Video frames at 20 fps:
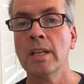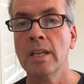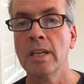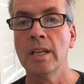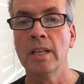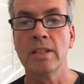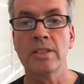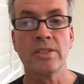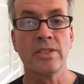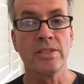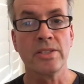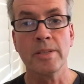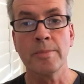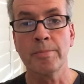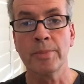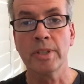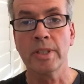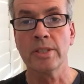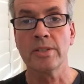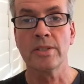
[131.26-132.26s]
And it's as
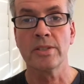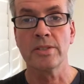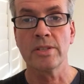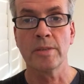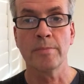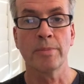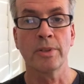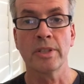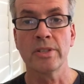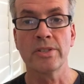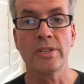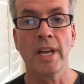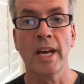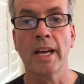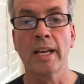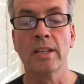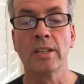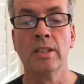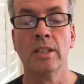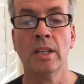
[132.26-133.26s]
simple, it's as, simple as
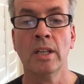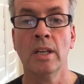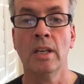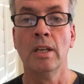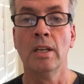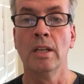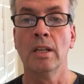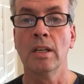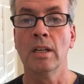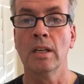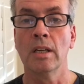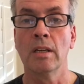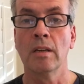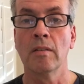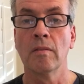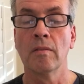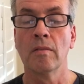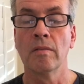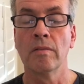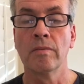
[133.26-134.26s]
that.
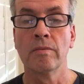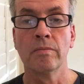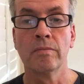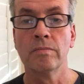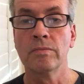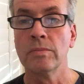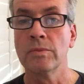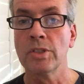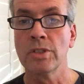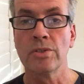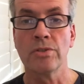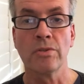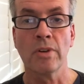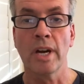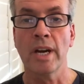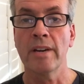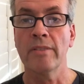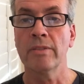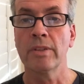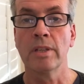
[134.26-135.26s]
Um, just
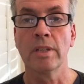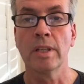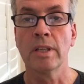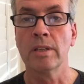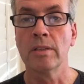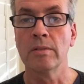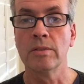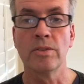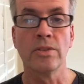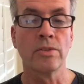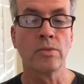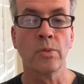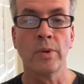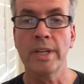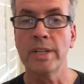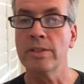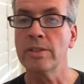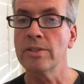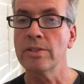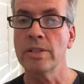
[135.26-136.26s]
drive and, and just
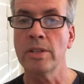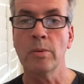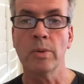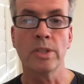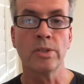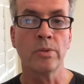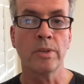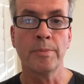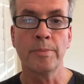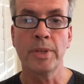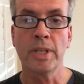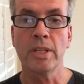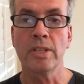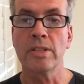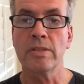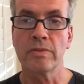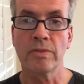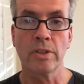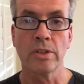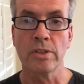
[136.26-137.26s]
wait to see which one
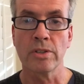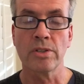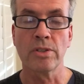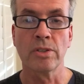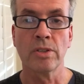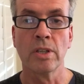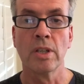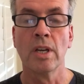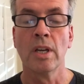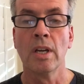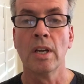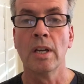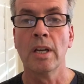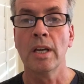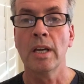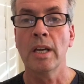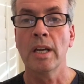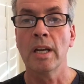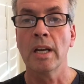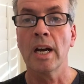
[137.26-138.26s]
pings first.
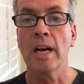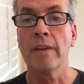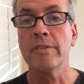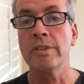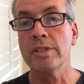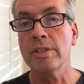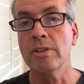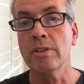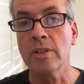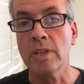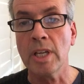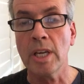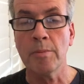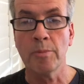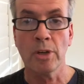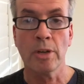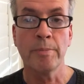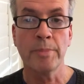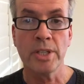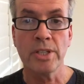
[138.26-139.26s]
And obviously you're gonna get
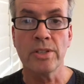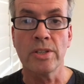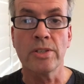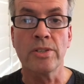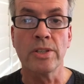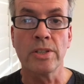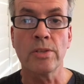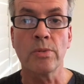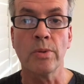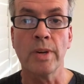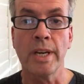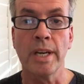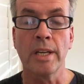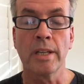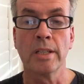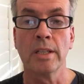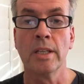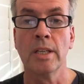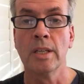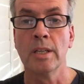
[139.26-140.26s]
more business this
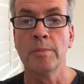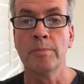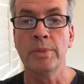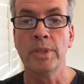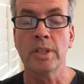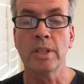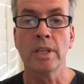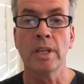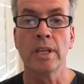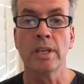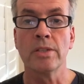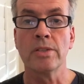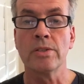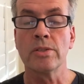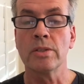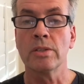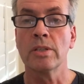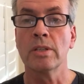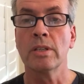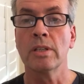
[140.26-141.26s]
way
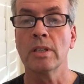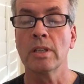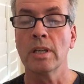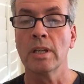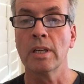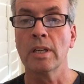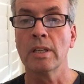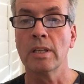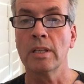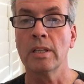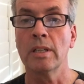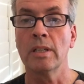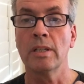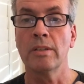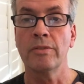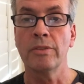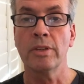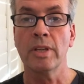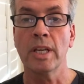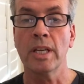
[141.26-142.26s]
because uh,
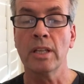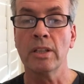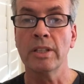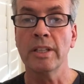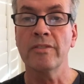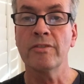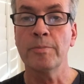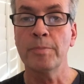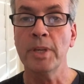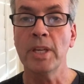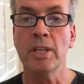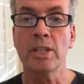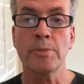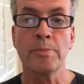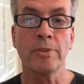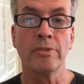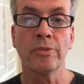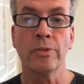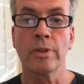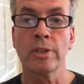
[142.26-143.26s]
if you're getting Lyft pings
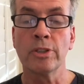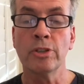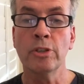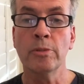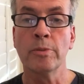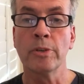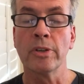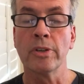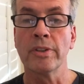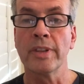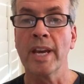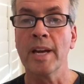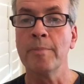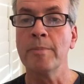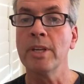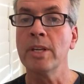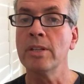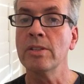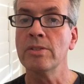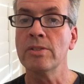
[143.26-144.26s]
before Uber, that
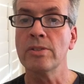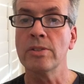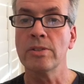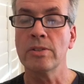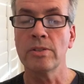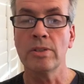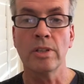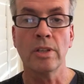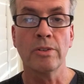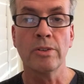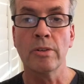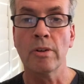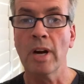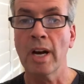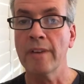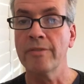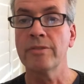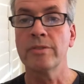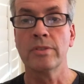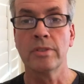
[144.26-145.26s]
means you know you're
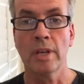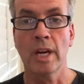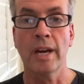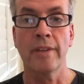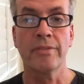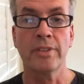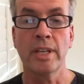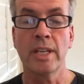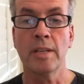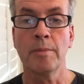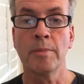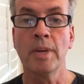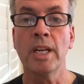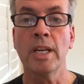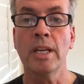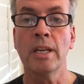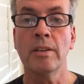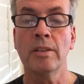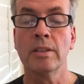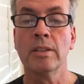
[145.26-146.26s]
off off getting
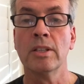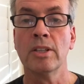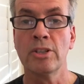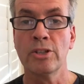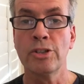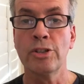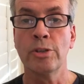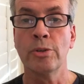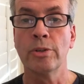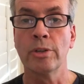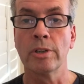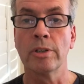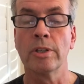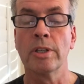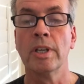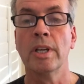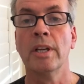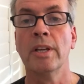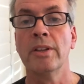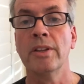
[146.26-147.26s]
money sooner
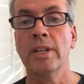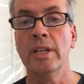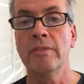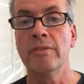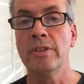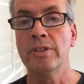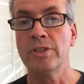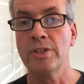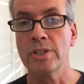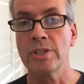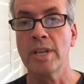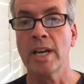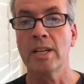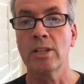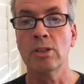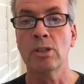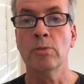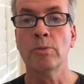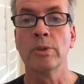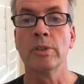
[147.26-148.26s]
than if you just had
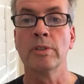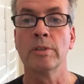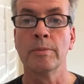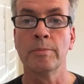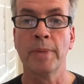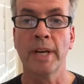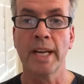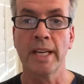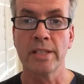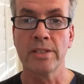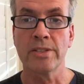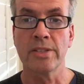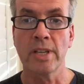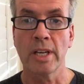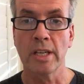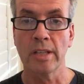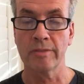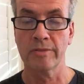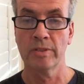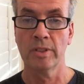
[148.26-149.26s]
Uber by
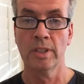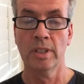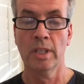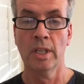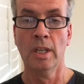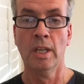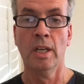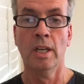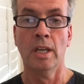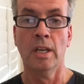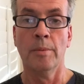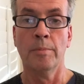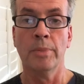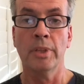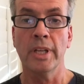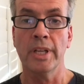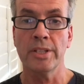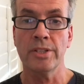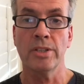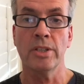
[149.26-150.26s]
itself.
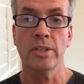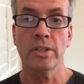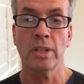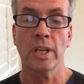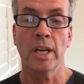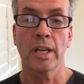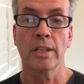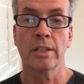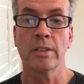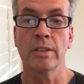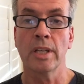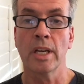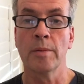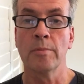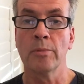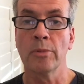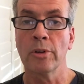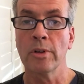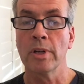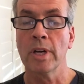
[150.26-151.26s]
Plus, you got you
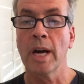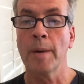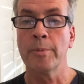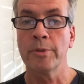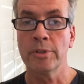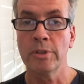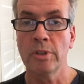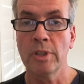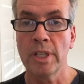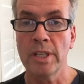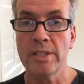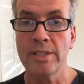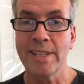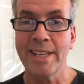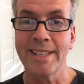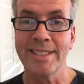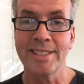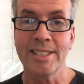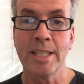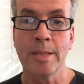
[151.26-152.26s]
got more opportunities to
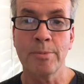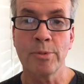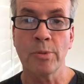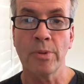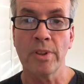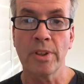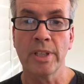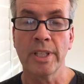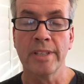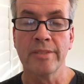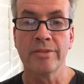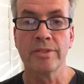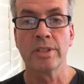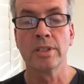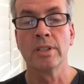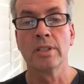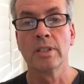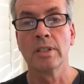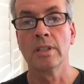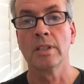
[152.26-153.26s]
get tips with Lyft
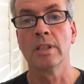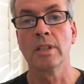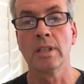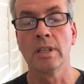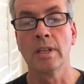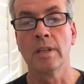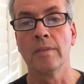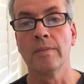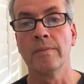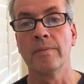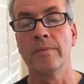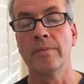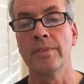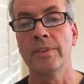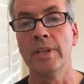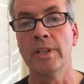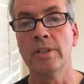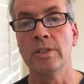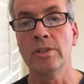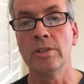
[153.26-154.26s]
um,
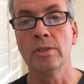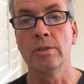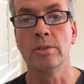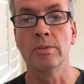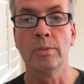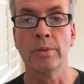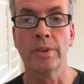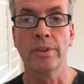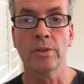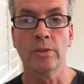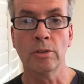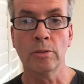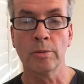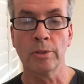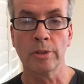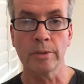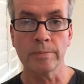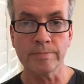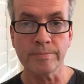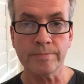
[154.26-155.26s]
than you do with
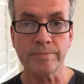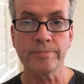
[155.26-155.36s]
Uber.